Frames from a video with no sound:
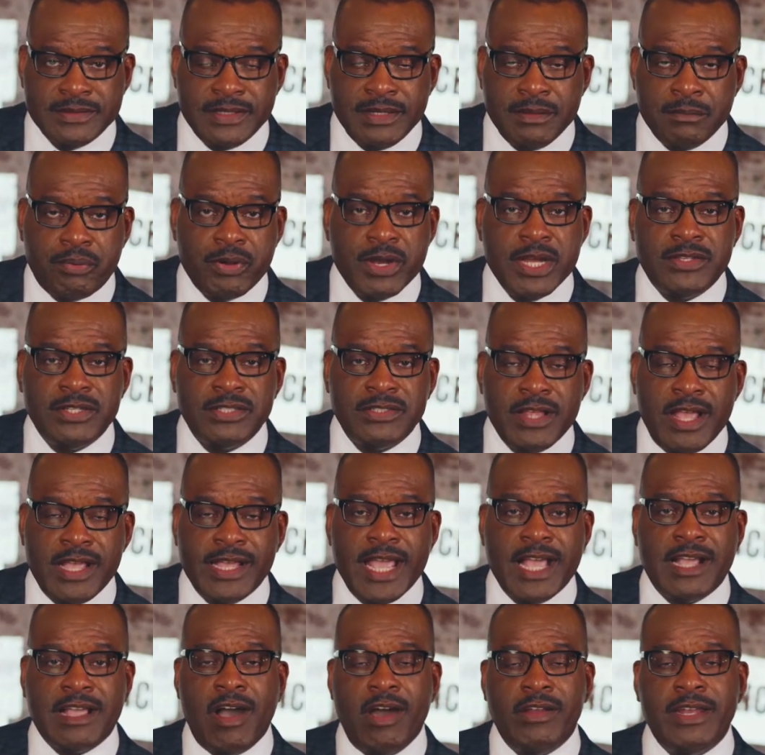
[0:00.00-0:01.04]
Preachers done
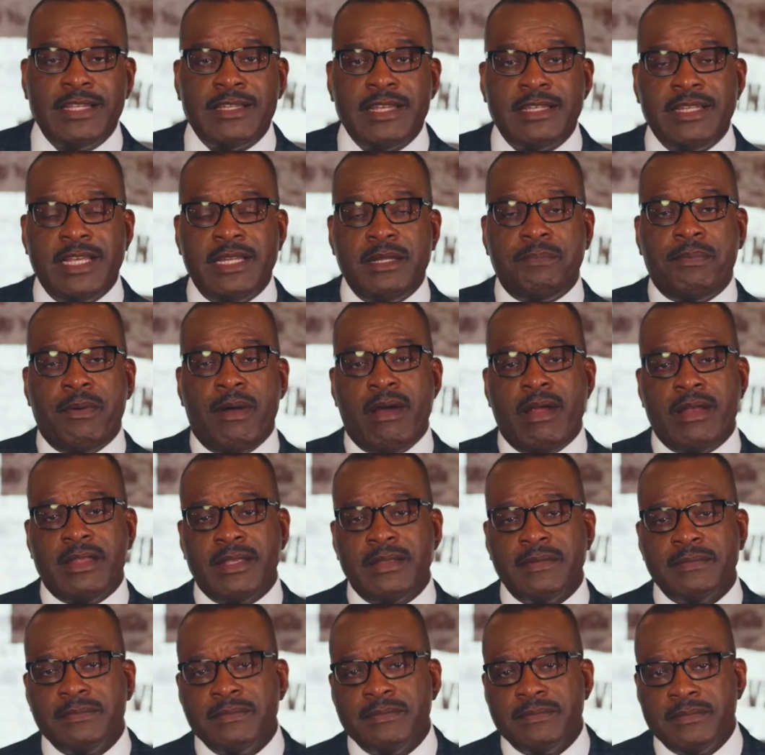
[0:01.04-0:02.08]
got caught at the Diddy party.
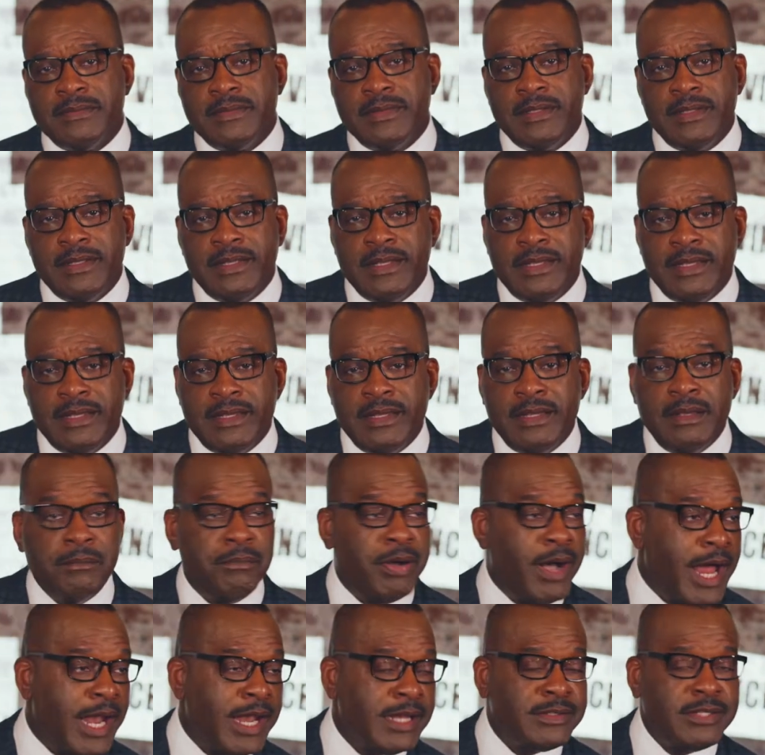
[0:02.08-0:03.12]

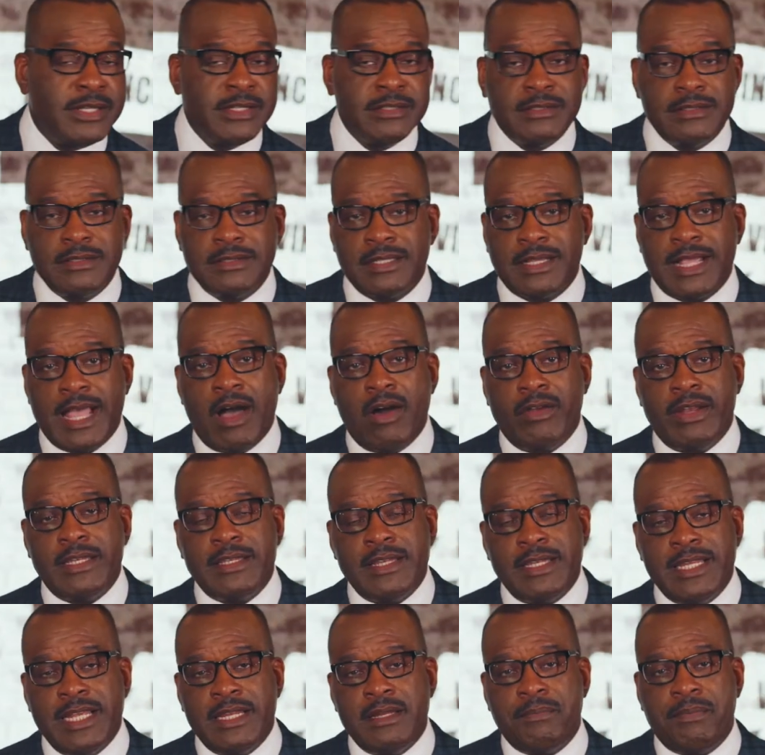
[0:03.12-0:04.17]
Politicians caught at the
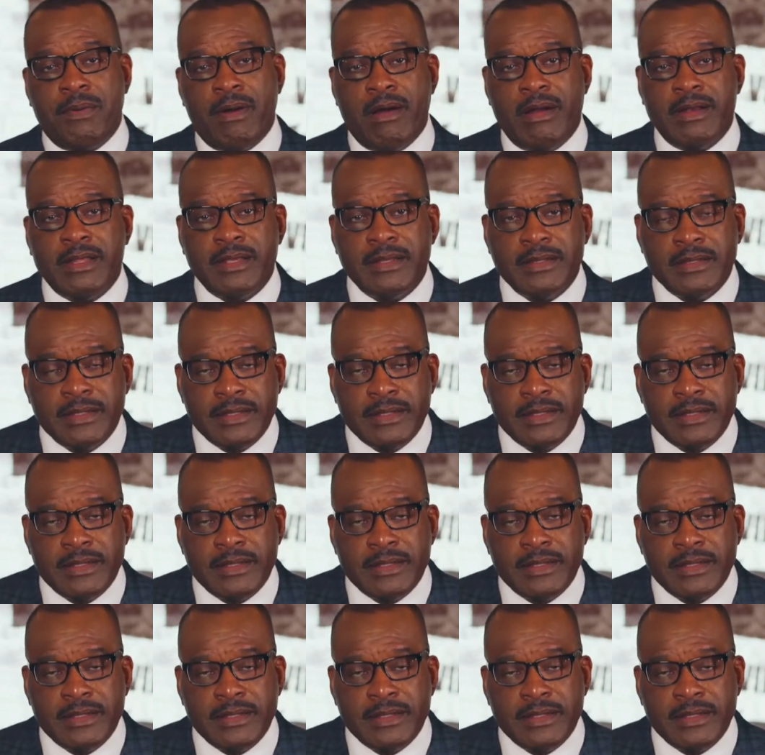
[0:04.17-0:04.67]
Diddy party.